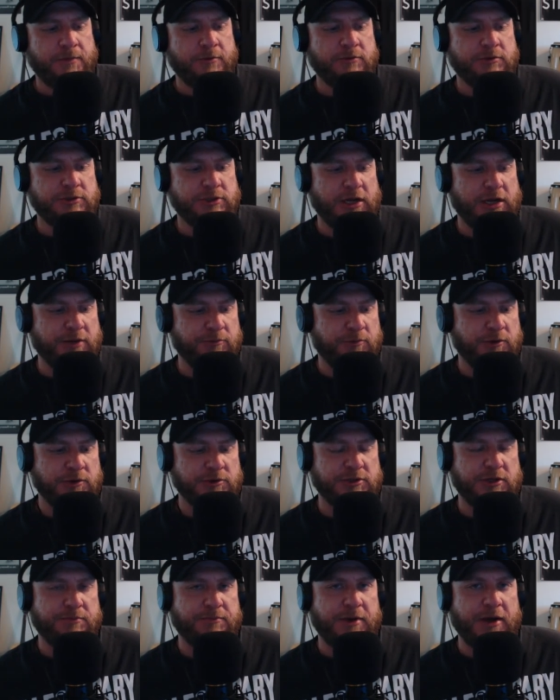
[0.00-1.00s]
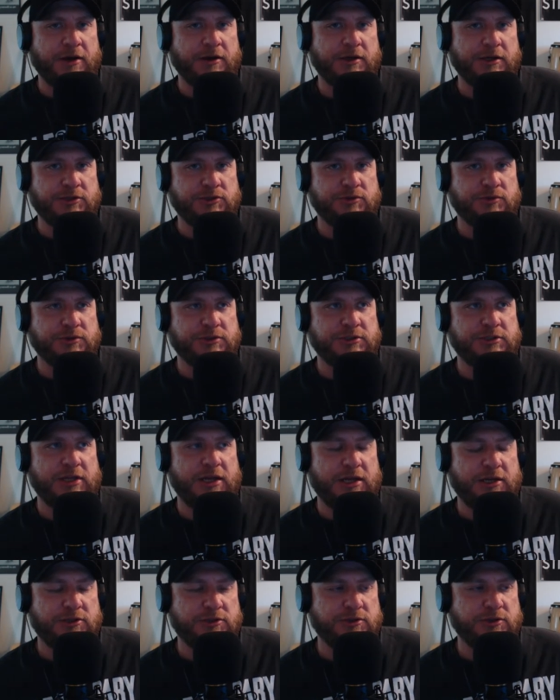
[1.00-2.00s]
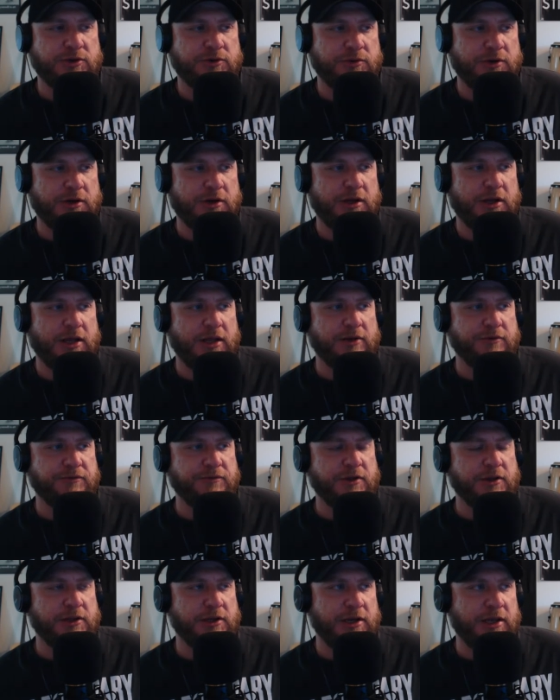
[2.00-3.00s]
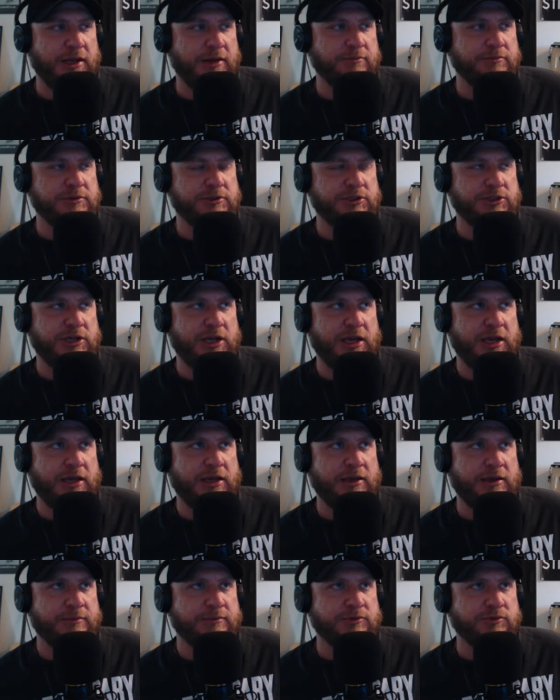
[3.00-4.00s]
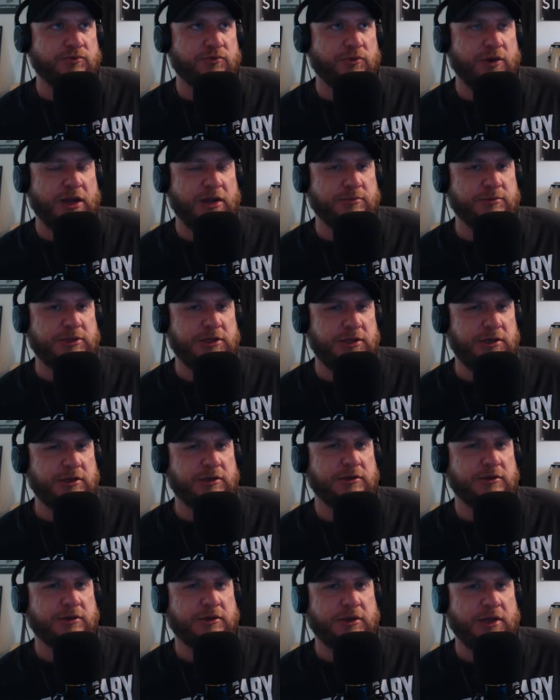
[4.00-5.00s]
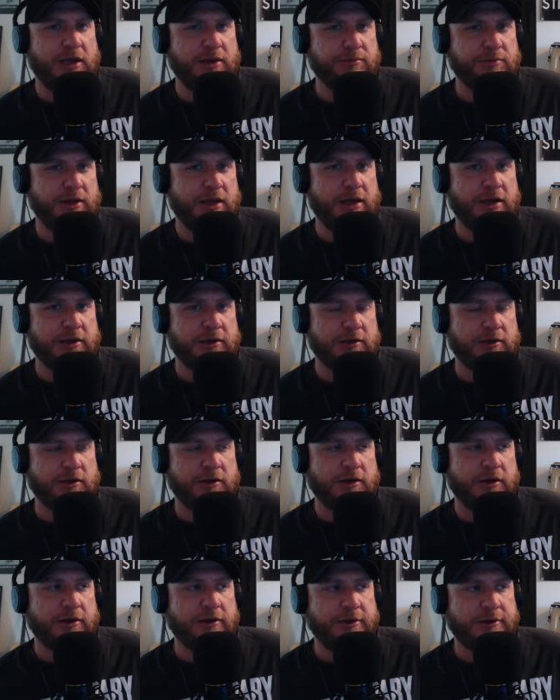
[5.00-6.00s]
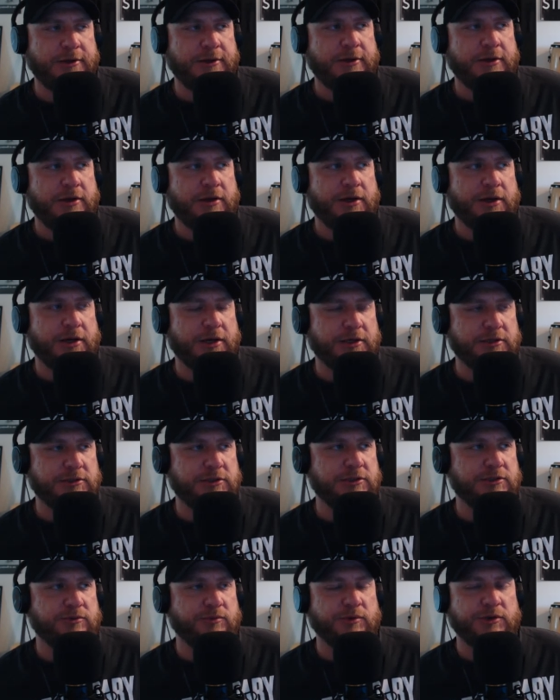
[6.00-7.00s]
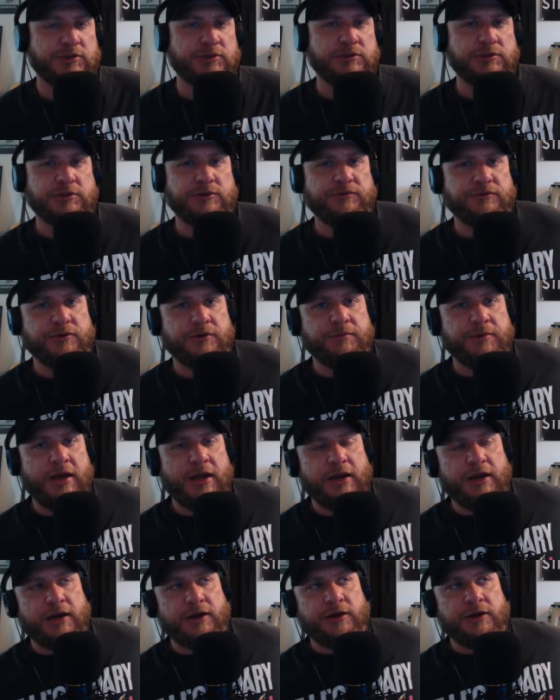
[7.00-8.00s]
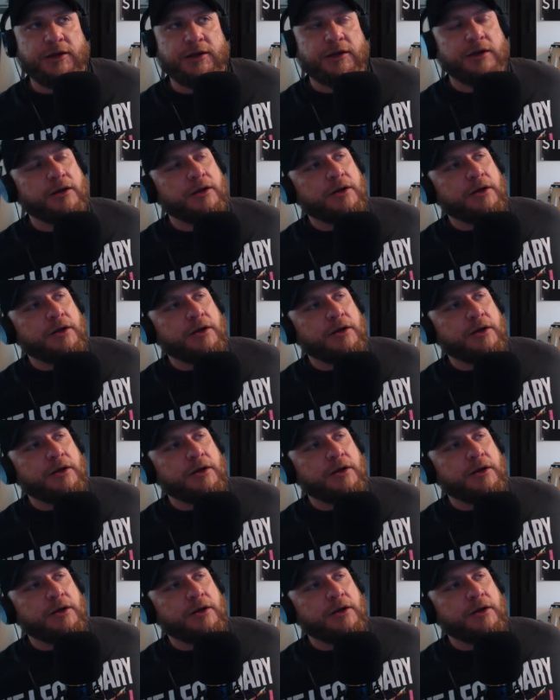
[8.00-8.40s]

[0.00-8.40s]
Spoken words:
try to work something out and get you on stage. So I had a fella named James Ramsey came down, and I guess he's originally from that area.